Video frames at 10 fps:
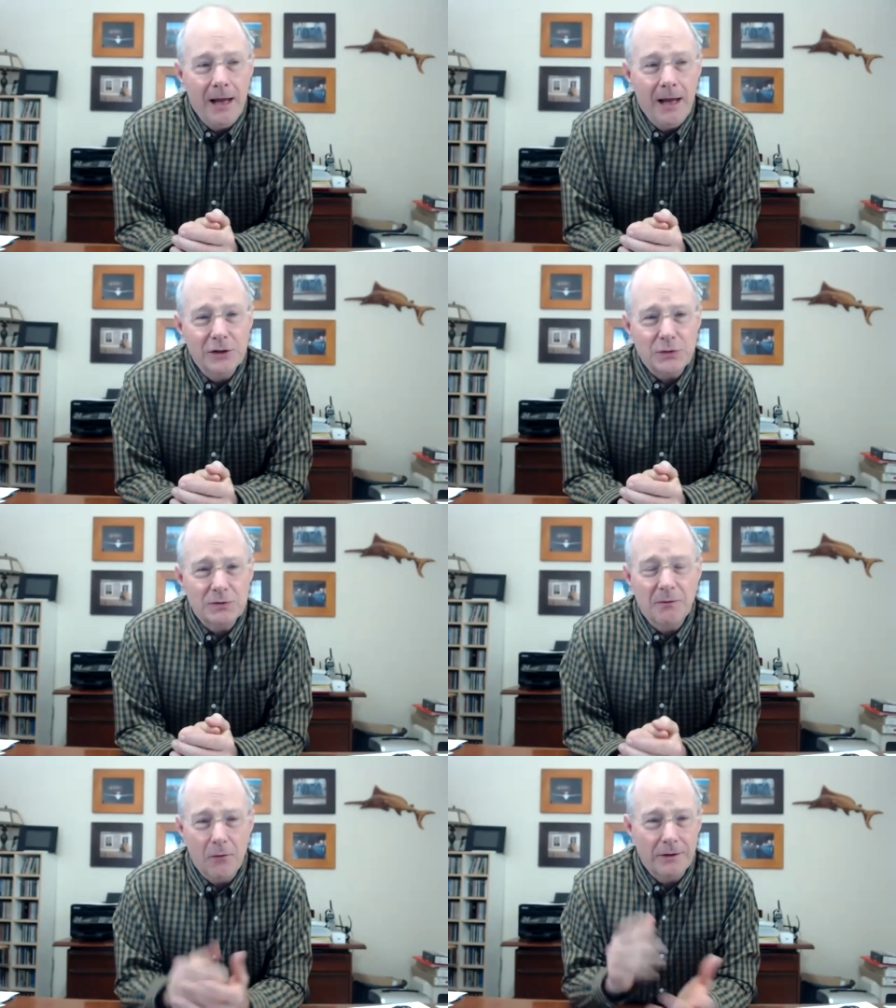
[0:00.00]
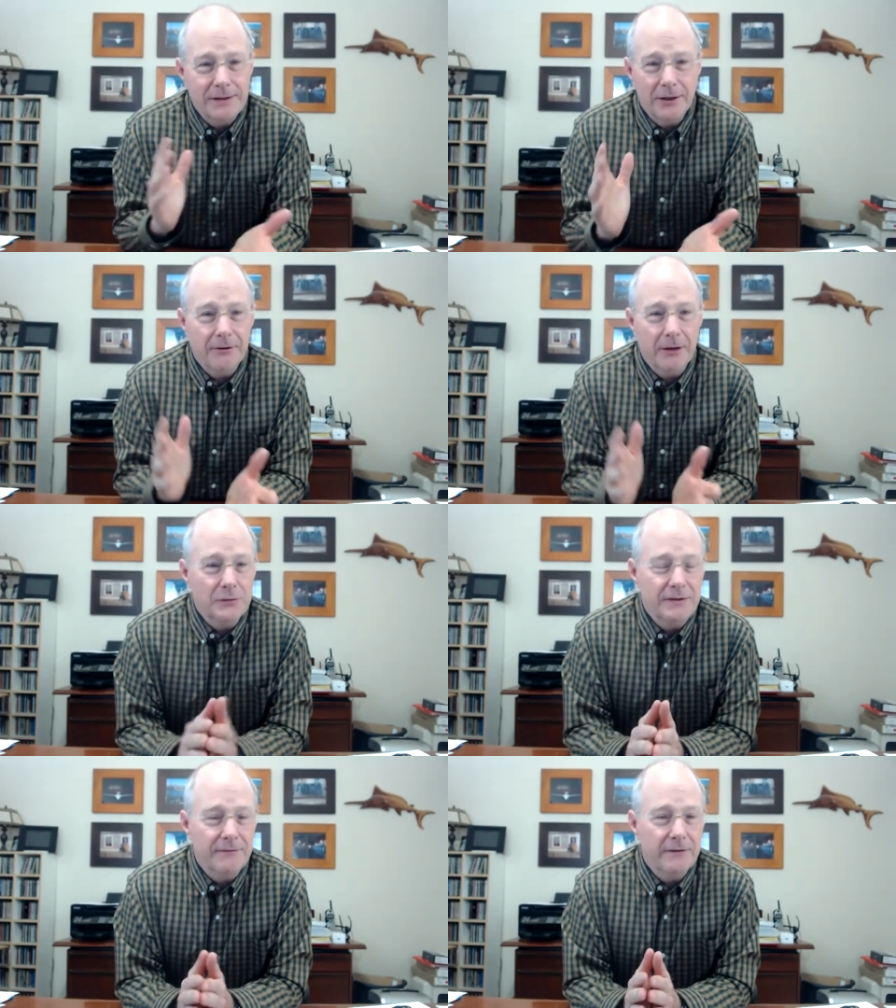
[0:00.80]
And this was before Telluride
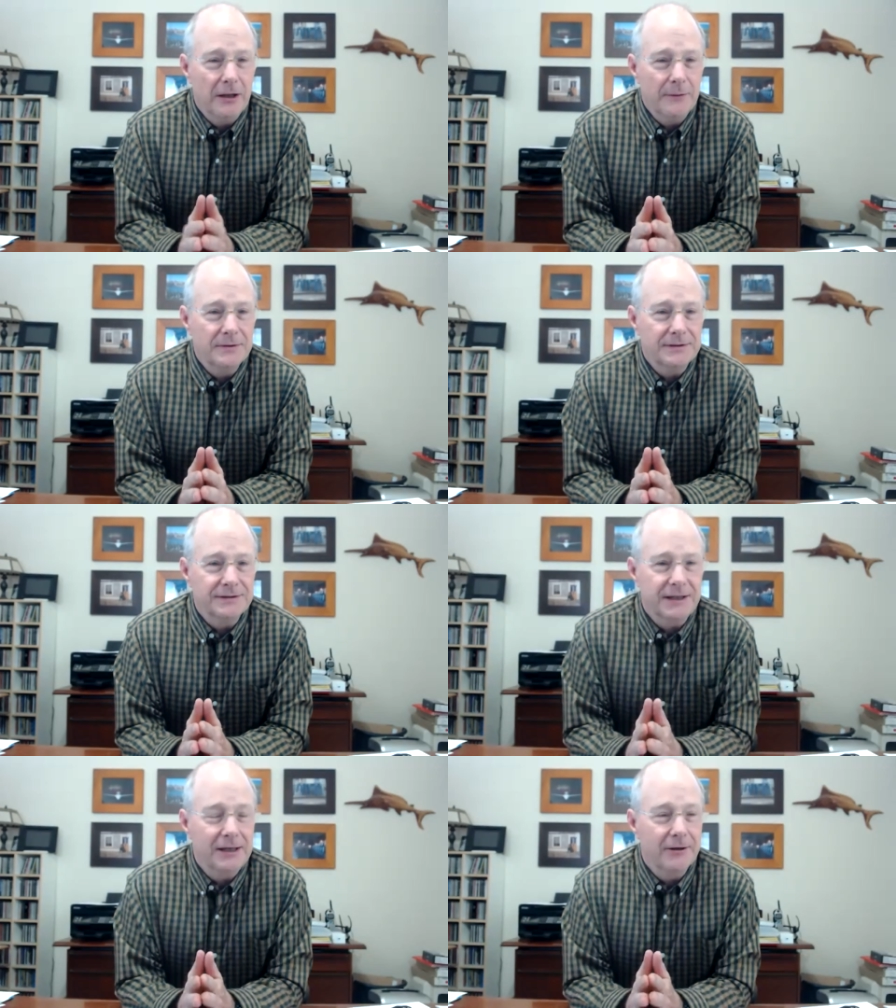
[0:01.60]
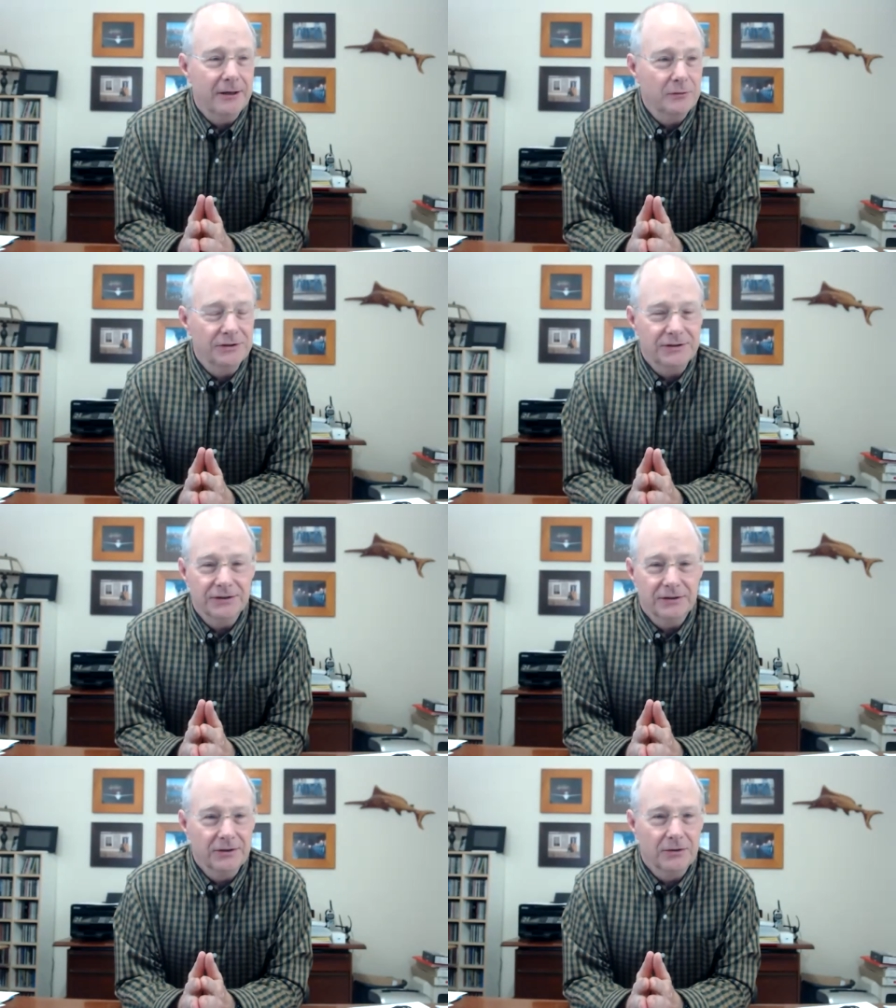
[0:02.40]
was even developed as a ski area. It was just
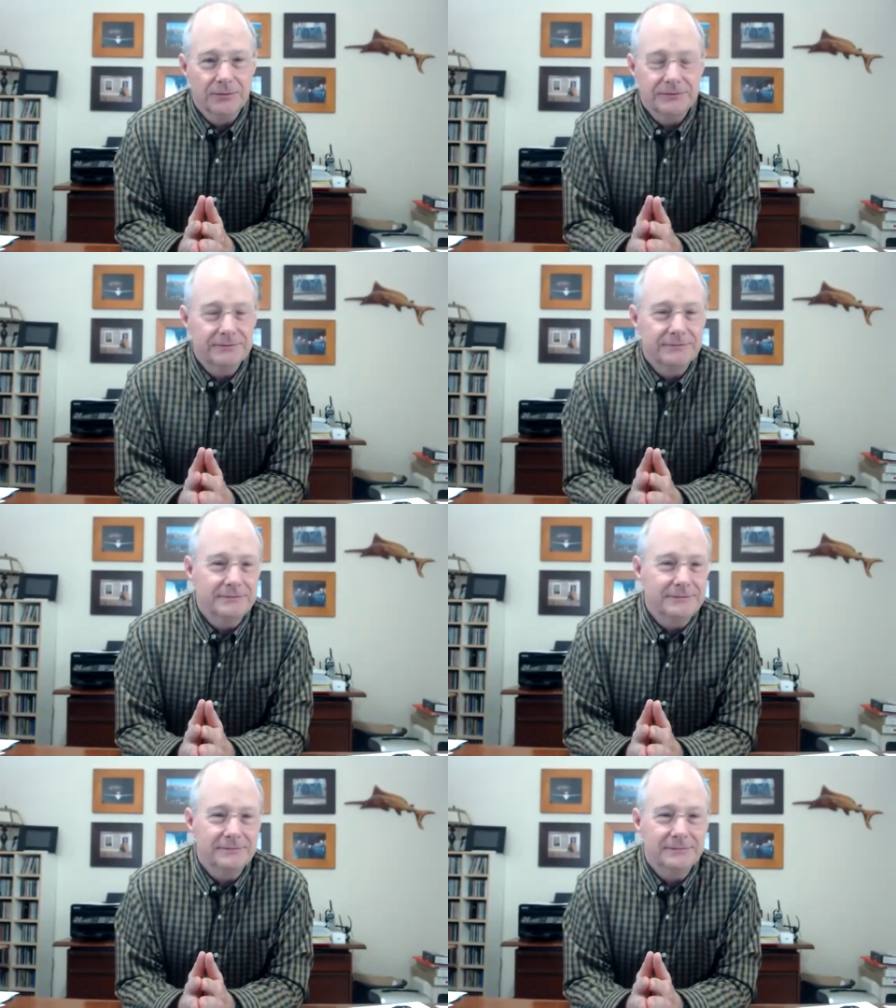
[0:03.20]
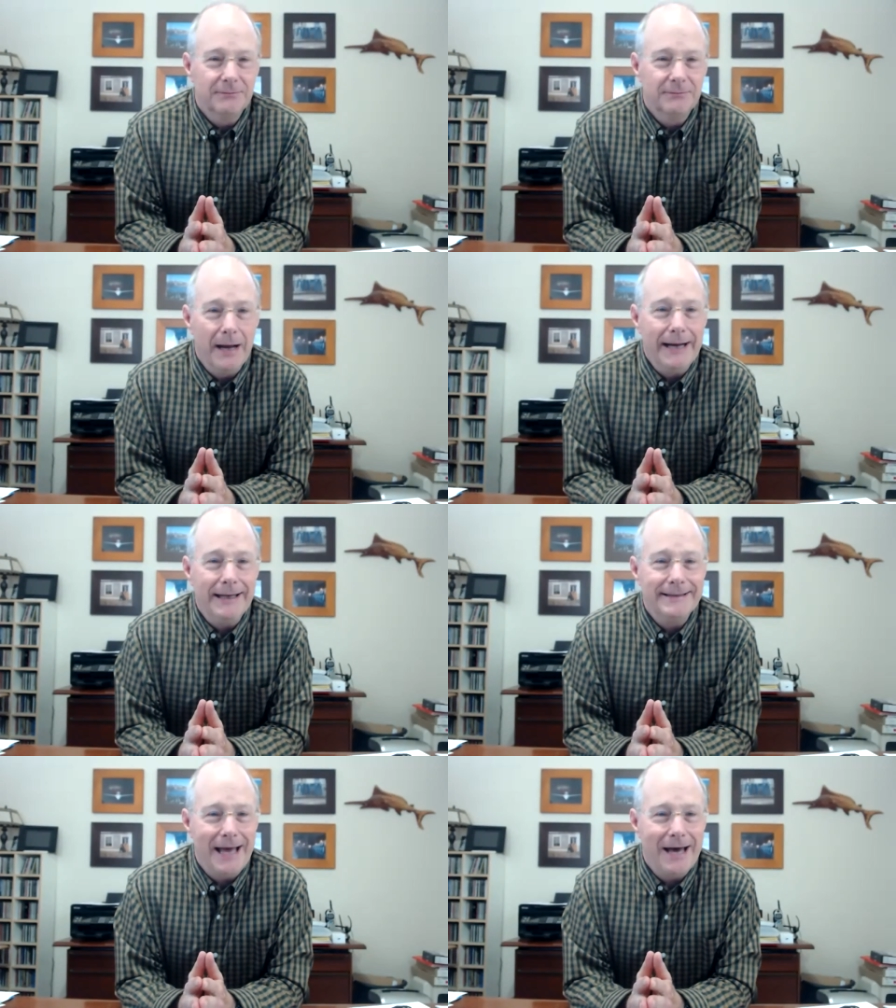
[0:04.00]
this little
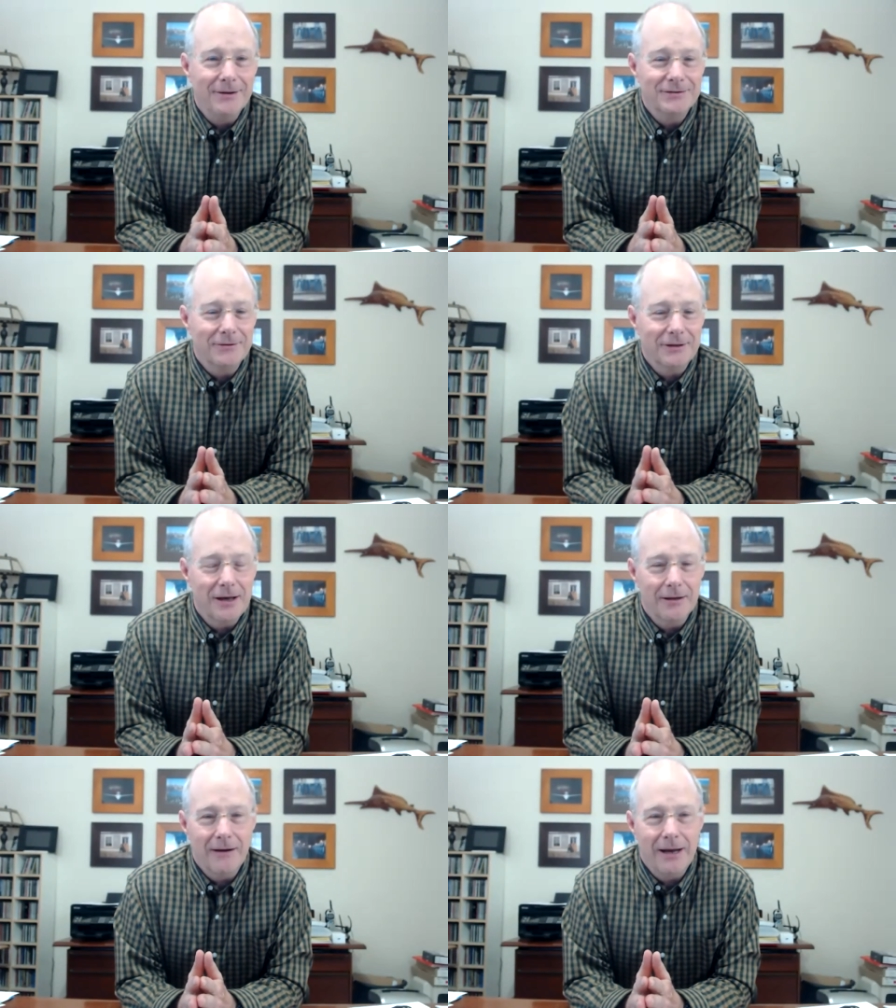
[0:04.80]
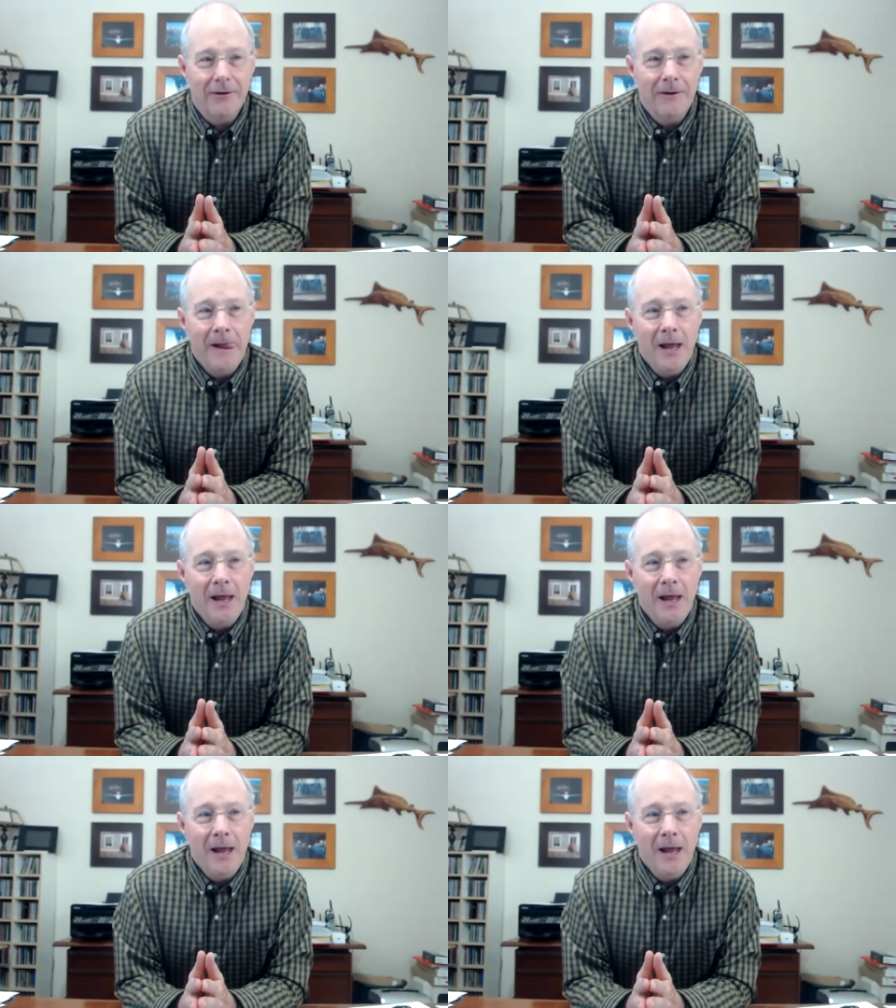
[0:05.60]
mining town in Southern Colorado.